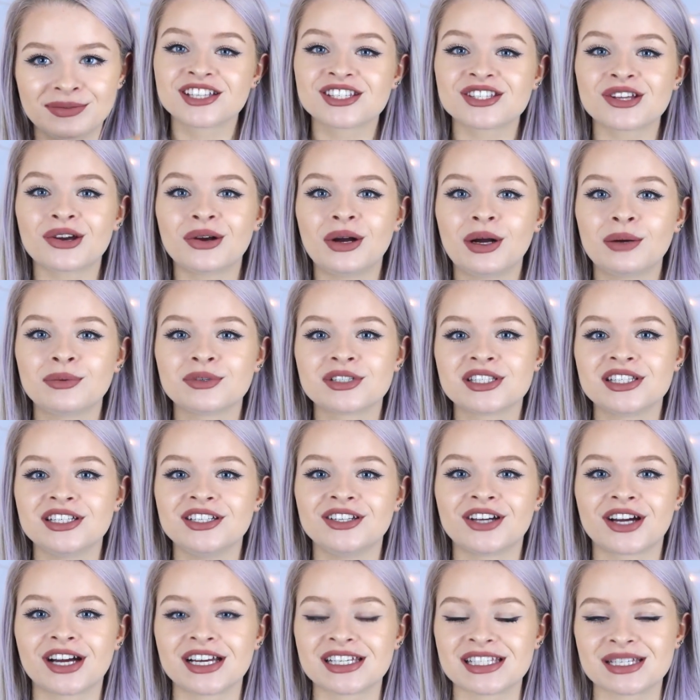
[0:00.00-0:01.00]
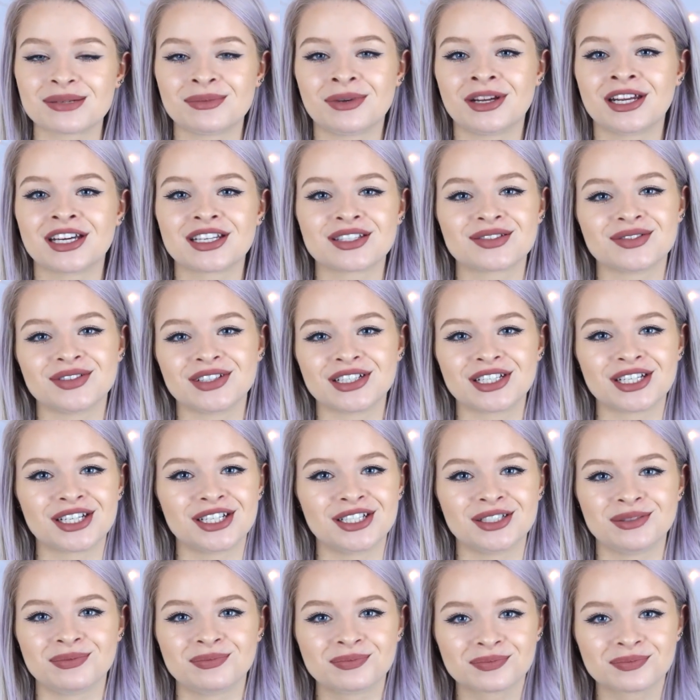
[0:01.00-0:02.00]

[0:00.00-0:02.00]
So I will see you guys in my next video.